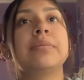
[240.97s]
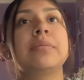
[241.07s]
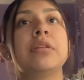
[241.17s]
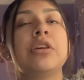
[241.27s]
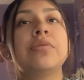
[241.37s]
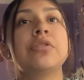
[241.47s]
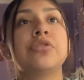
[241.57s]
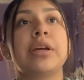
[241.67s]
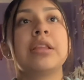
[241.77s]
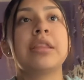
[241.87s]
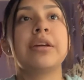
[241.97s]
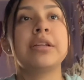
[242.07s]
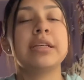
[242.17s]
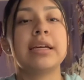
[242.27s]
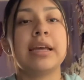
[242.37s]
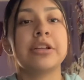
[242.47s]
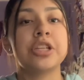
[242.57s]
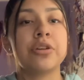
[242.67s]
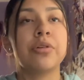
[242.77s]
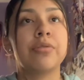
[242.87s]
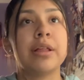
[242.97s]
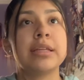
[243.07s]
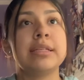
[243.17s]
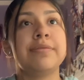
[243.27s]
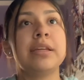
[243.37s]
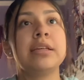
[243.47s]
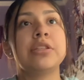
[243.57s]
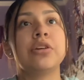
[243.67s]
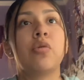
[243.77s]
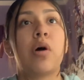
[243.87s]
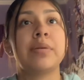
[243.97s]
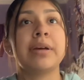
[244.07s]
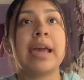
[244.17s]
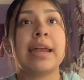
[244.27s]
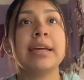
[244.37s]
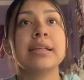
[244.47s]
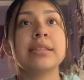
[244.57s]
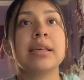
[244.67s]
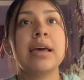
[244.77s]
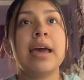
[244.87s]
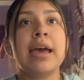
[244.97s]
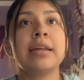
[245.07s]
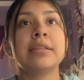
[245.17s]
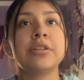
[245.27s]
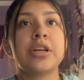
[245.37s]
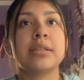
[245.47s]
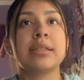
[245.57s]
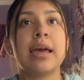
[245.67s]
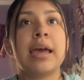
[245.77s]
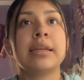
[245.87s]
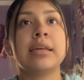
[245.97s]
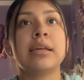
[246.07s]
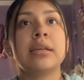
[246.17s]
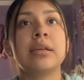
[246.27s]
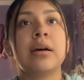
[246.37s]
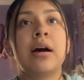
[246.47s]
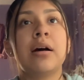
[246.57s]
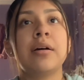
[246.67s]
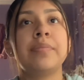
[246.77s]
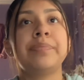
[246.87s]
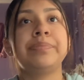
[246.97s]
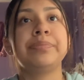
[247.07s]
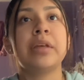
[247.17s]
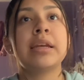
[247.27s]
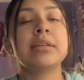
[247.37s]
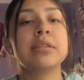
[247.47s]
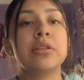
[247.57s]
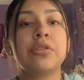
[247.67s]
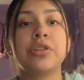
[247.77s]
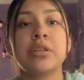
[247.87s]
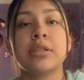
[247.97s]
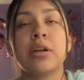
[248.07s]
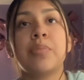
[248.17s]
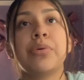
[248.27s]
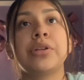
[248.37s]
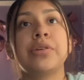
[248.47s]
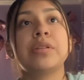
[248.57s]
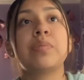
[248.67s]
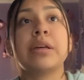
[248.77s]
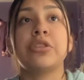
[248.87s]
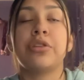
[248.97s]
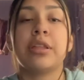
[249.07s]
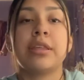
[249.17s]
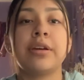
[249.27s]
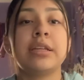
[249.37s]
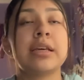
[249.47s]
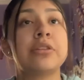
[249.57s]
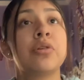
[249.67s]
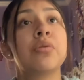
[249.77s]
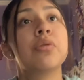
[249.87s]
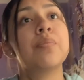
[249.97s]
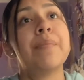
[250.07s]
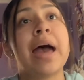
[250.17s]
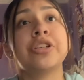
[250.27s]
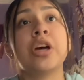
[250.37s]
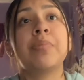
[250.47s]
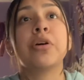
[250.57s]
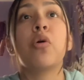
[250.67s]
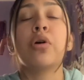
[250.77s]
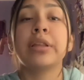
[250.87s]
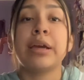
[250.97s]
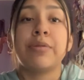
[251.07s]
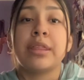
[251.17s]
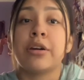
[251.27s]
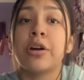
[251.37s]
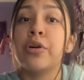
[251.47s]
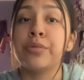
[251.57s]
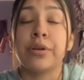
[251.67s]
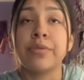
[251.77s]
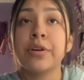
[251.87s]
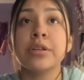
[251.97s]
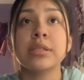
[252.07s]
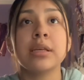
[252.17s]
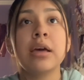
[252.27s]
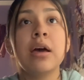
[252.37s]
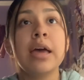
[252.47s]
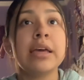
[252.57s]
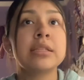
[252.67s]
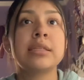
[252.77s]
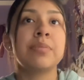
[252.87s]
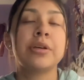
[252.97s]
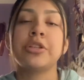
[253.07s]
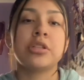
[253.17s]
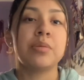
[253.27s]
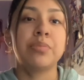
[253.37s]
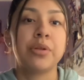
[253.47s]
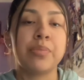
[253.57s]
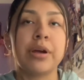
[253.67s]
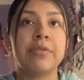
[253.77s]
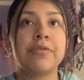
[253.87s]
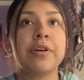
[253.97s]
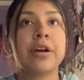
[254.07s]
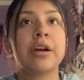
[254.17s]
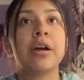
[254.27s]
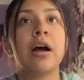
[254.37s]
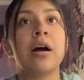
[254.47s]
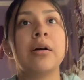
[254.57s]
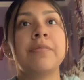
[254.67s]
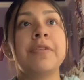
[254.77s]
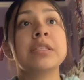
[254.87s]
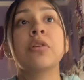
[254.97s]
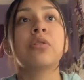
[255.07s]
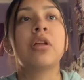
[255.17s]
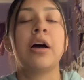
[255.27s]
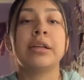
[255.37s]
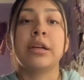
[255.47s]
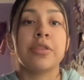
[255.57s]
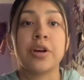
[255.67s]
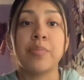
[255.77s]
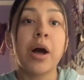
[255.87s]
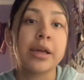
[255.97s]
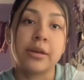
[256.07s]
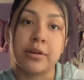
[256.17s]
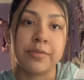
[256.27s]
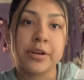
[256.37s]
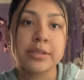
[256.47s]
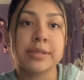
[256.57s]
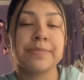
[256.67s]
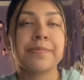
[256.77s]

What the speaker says: use string theory to connect general relativity to quantum mechanics, and it suggests that any solutions that are produced by string theory that don't match up or correlate within our own universe is simply just a blueprint for physical law in another pocket universe.